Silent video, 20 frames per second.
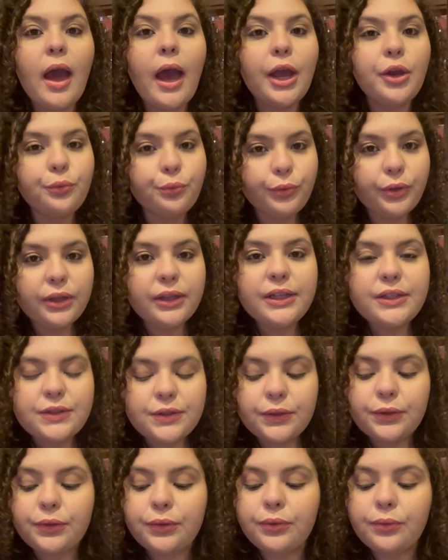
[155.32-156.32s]
I really
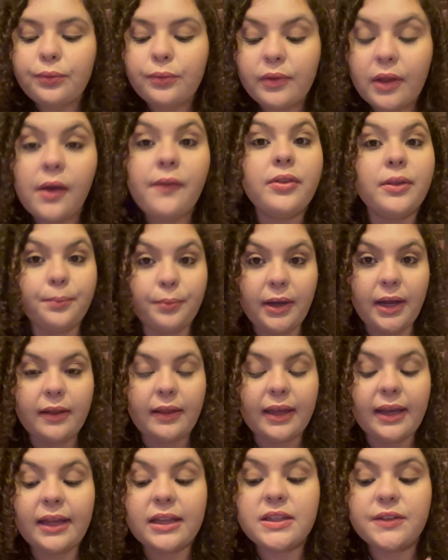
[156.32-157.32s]
do love the bread.
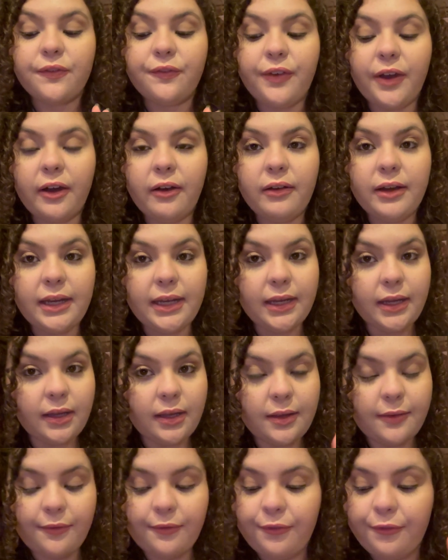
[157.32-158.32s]
Like, it's very,
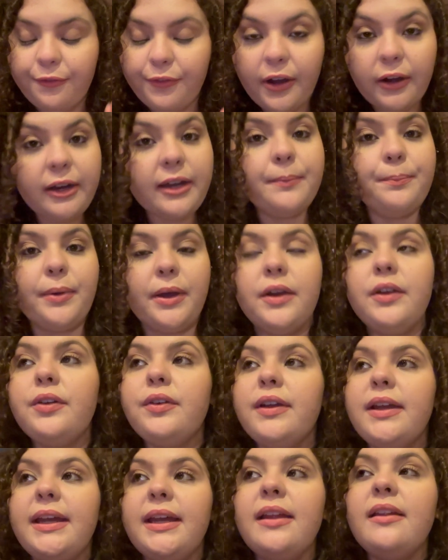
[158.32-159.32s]
very
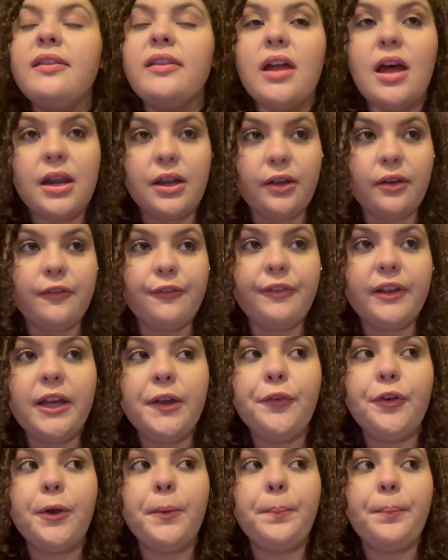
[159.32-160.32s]
buttery, a lot of good
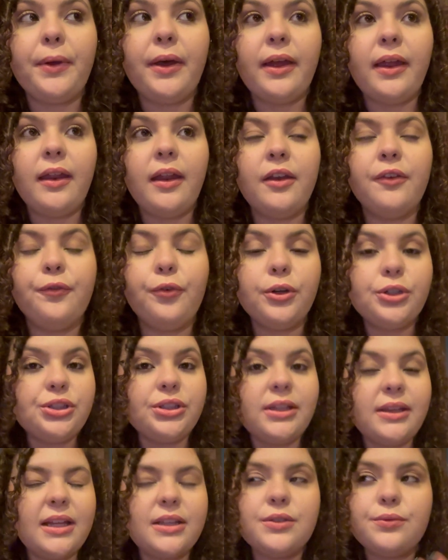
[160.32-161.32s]
flavor, but
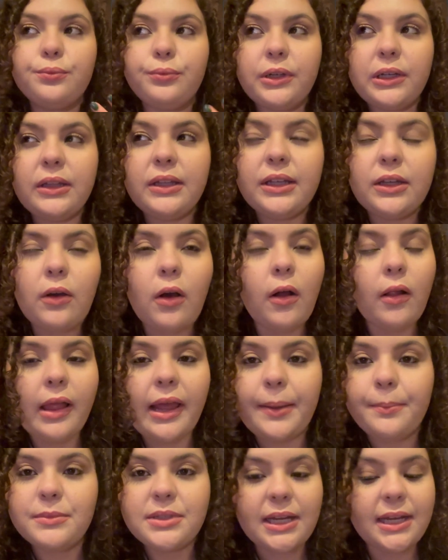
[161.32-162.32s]
unfortunately that's really all
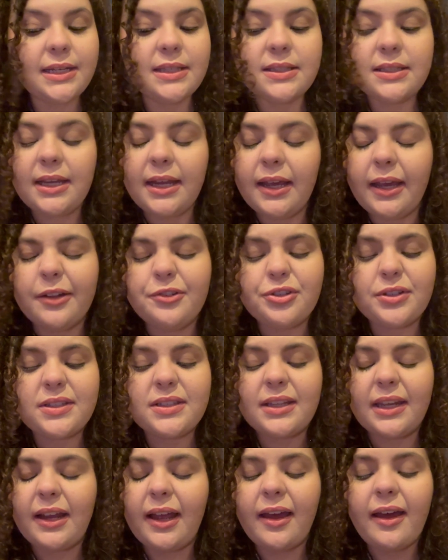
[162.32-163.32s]
I'm tasting, and
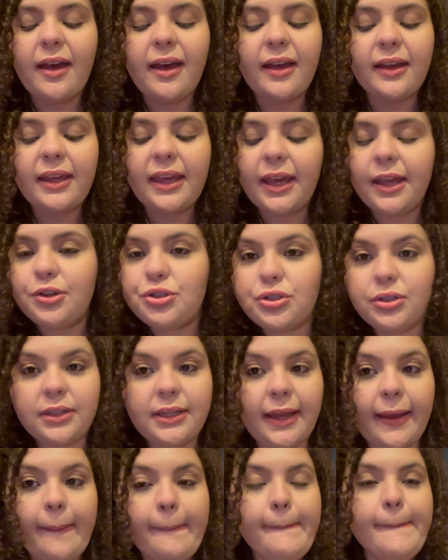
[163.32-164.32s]
just like
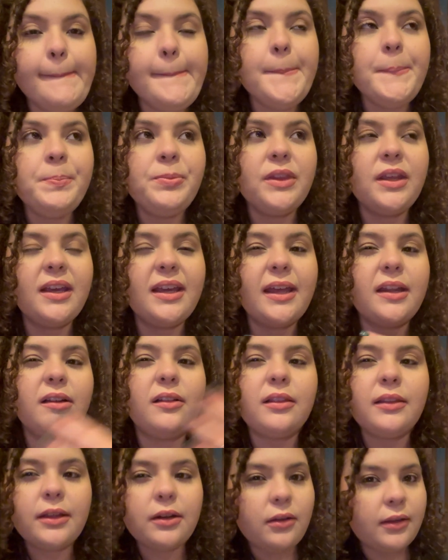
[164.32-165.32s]
occasionally I get a
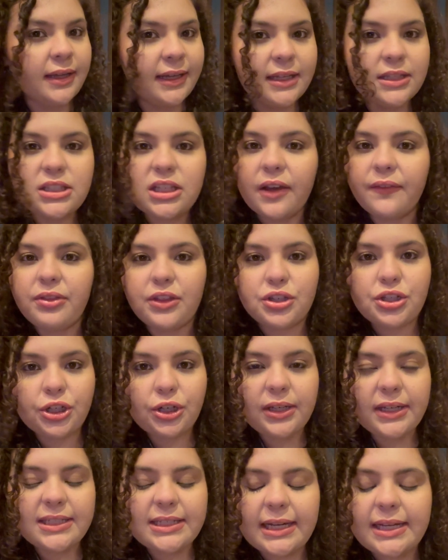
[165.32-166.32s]
little hint of the
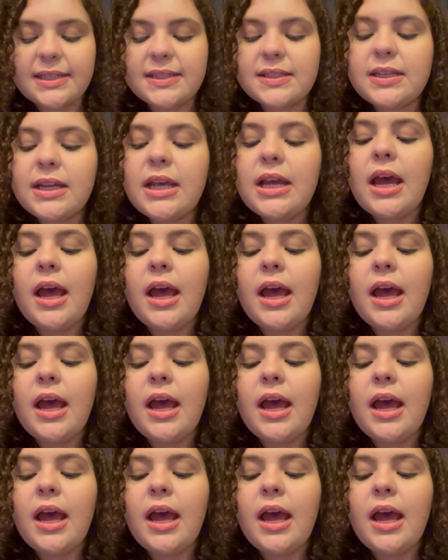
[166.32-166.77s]
turkey taste.